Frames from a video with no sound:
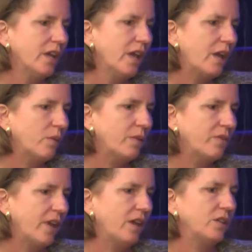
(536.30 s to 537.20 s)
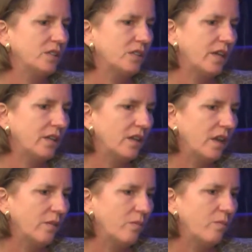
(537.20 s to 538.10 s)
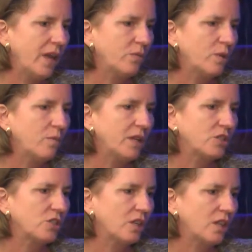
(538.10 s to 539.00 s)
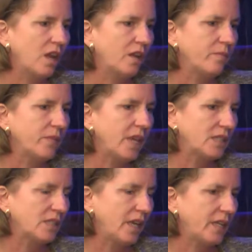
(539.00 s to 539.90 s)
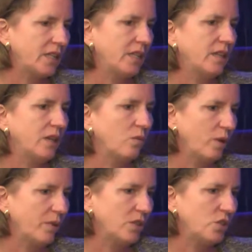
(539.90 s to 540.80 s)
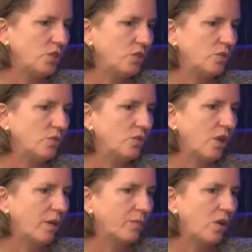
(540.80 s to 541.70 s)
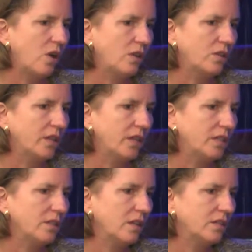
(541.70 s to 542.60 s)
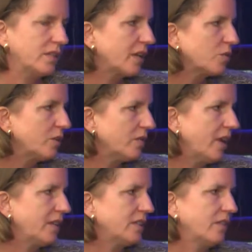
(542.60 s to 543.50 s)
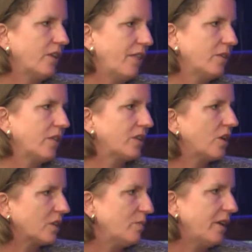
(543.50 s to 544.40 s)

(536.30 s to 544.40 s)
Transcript: And what we found is that men were much less likely than women to call it a sexual event, and rather they talked about